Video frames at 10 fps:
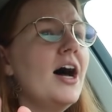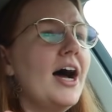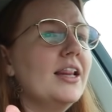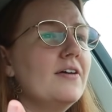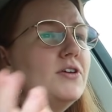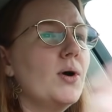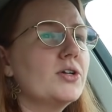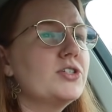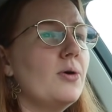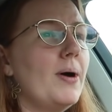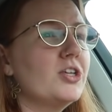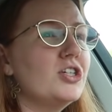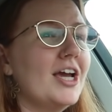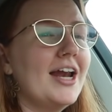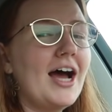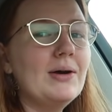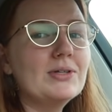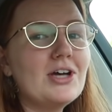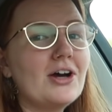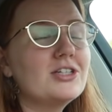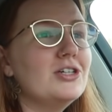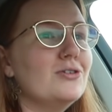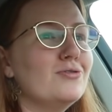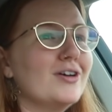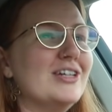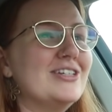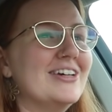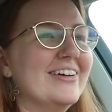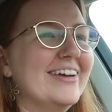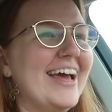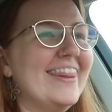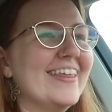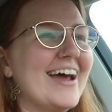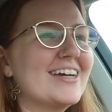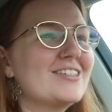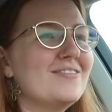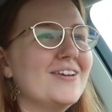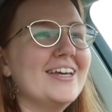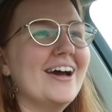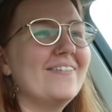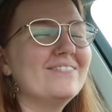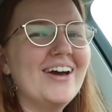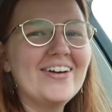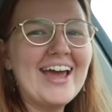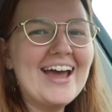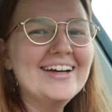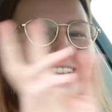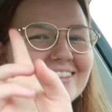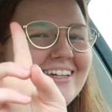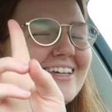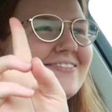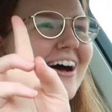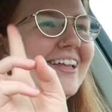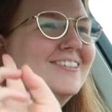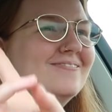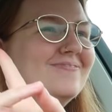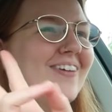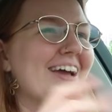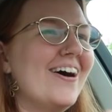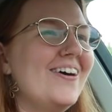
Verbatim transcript: I love you all so much, and I will talk to you very soon in the next video, okay? Stay smiling. Bye,